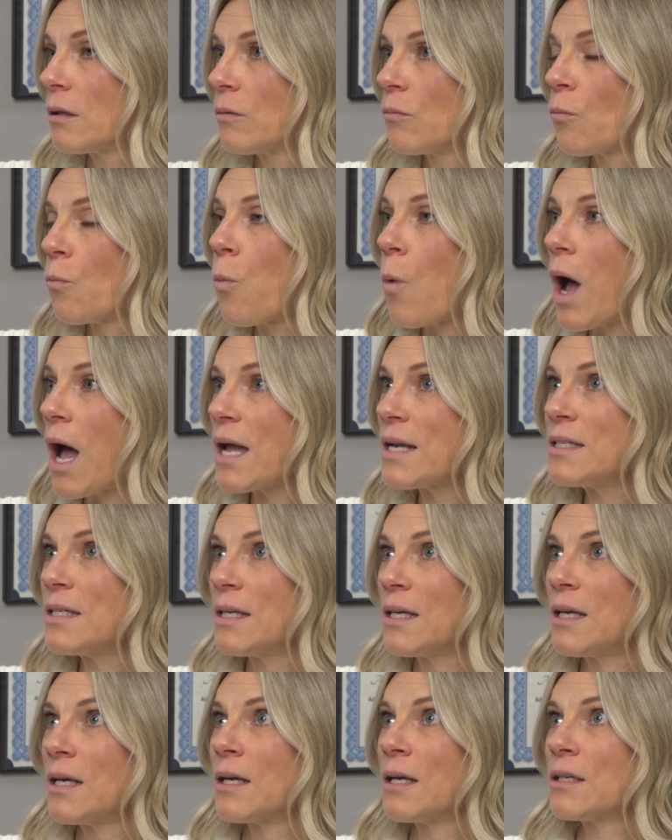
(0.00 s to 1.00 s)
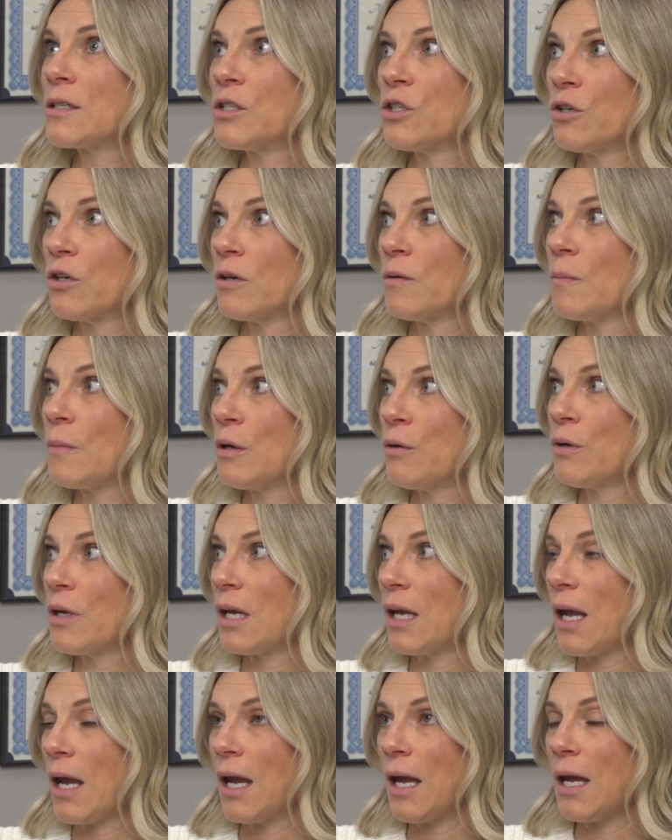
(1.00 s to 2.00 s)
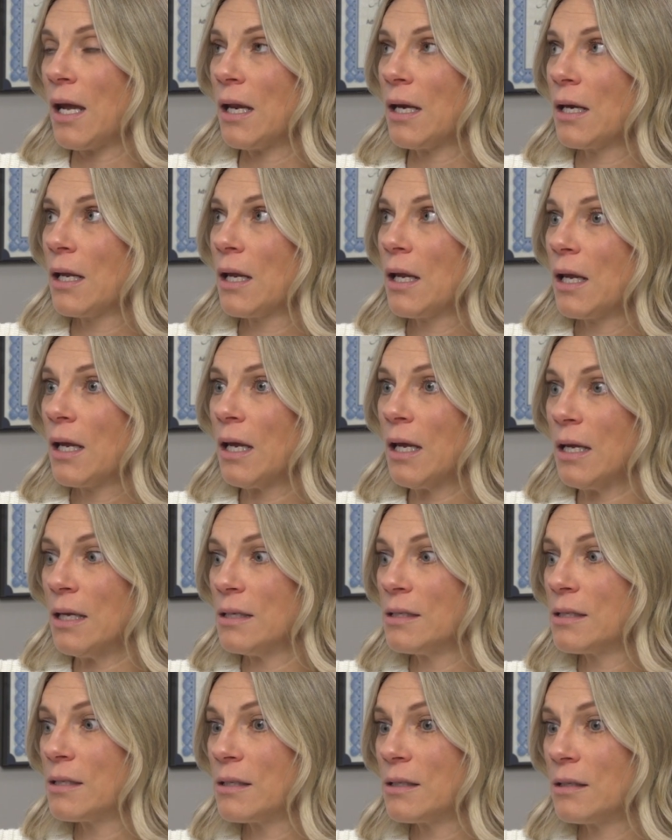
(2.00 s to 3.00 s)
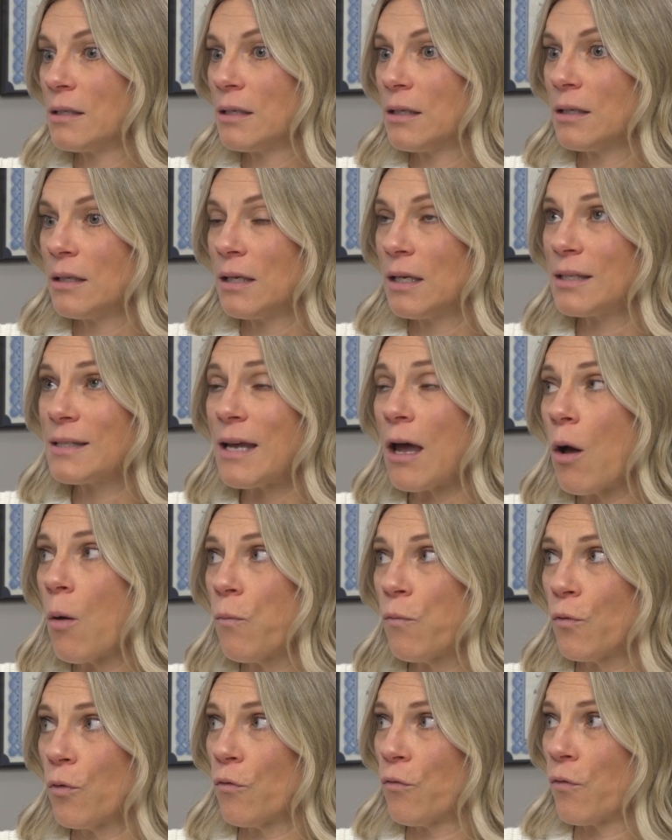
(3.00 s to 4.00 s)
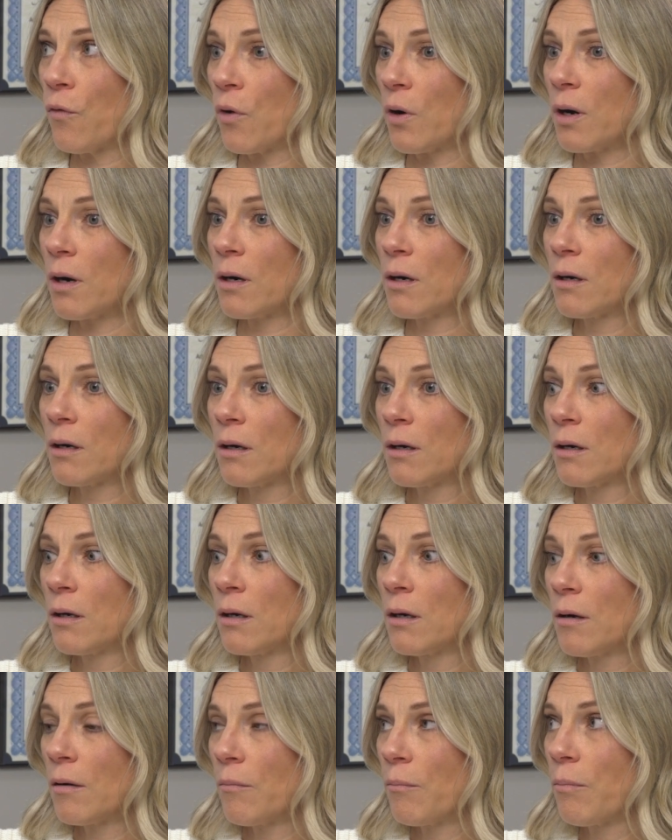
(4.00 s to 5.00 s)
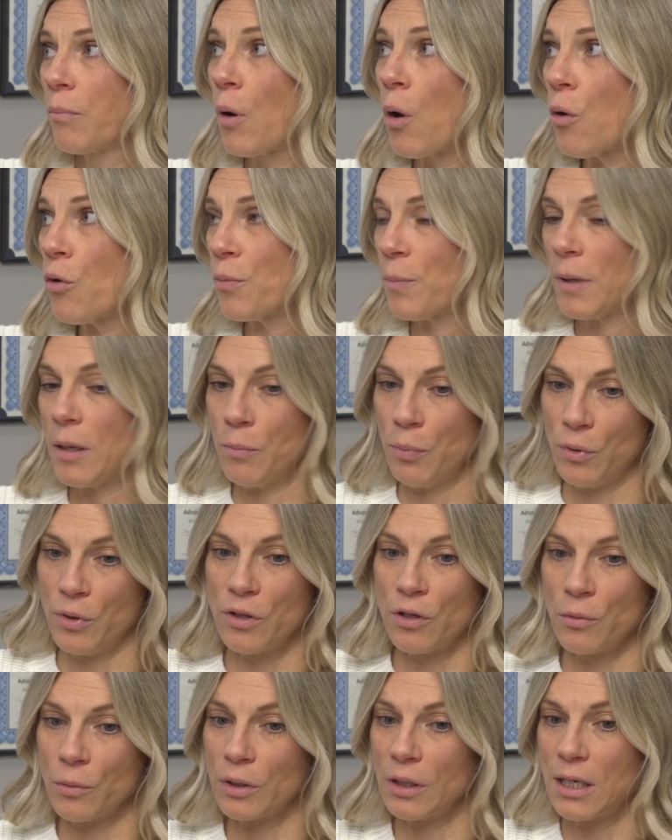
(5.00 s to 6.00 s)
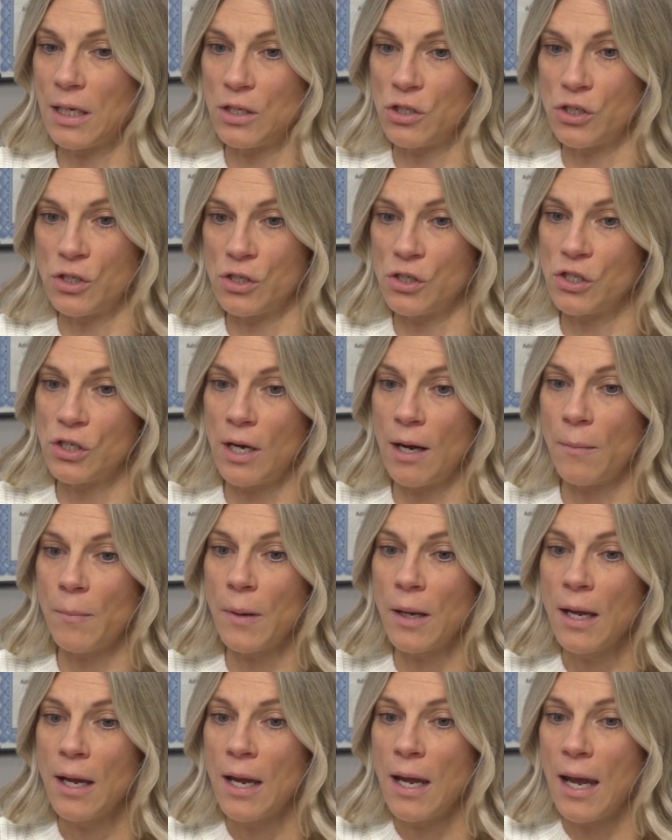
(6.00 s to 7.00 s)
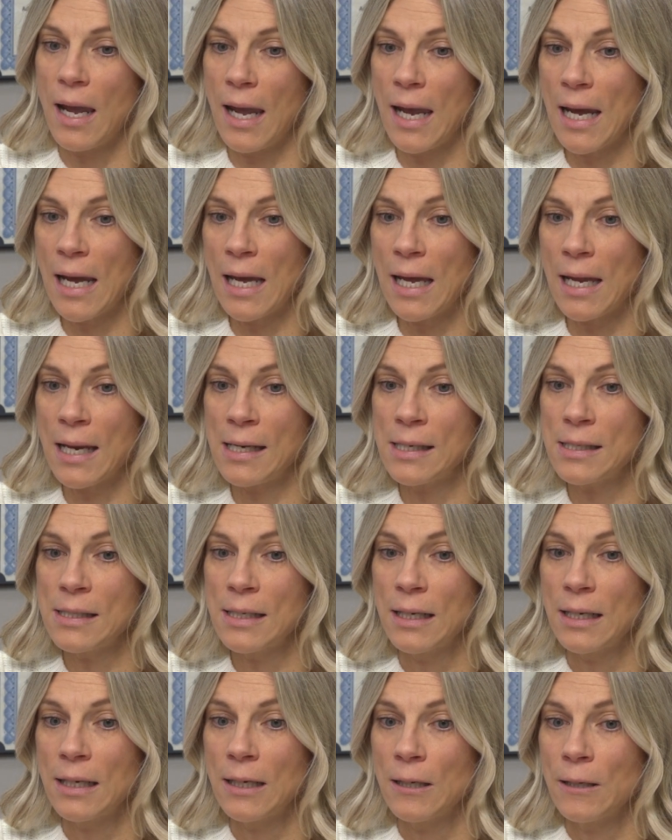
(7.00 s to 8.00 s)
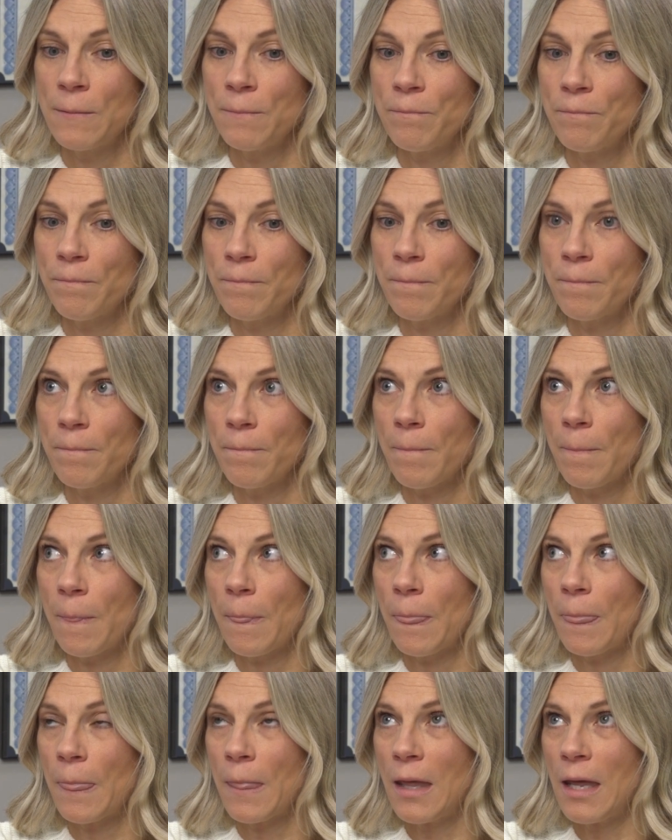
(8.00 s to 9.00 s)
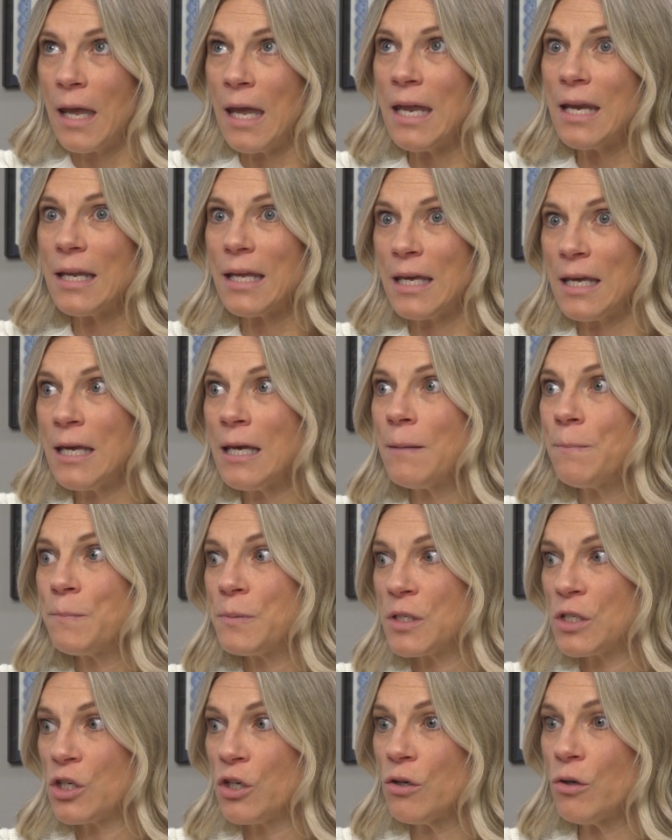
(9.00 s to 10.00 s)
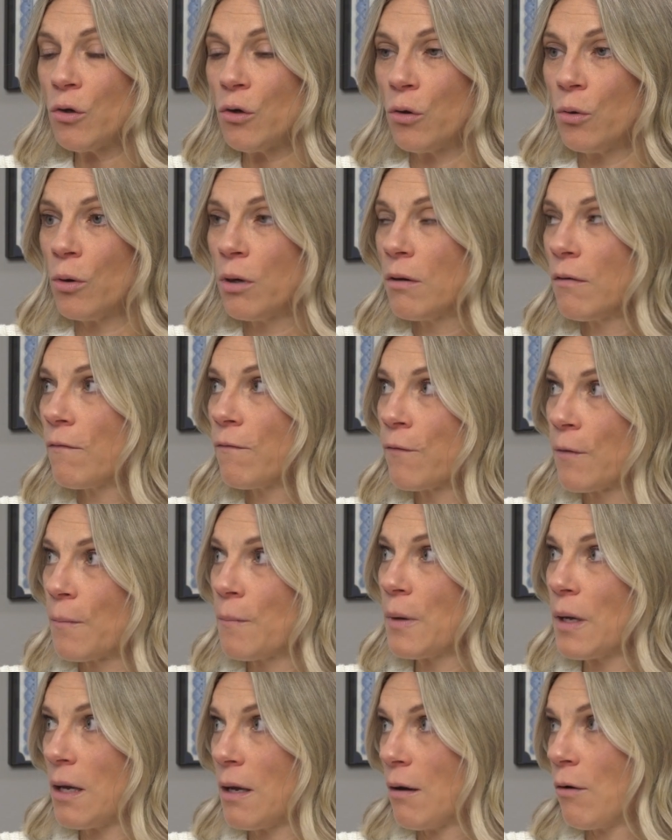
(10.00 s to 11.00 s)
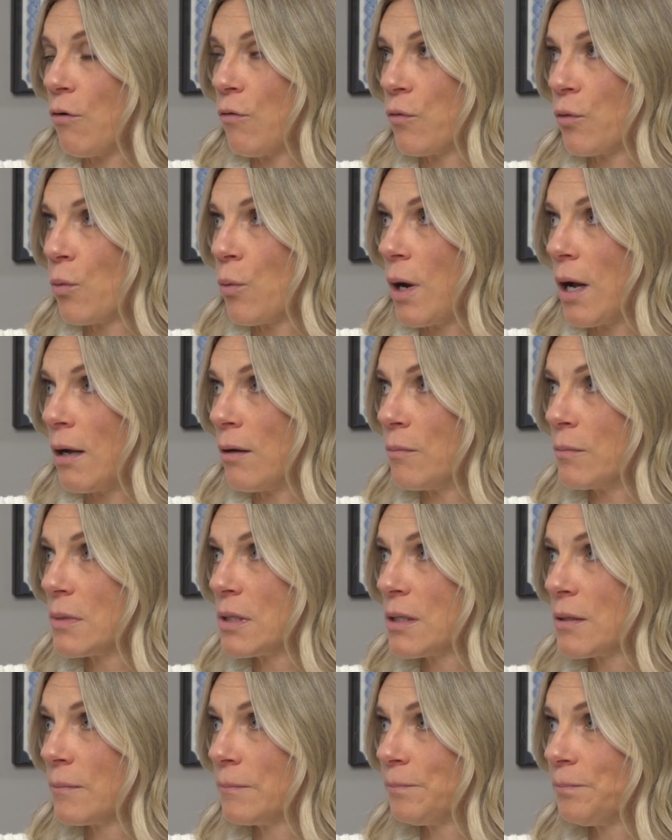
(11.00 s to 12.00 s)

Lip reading: wanting to communicate it's helpful for both people in the relationship, and it keeps you from being overwhelmed.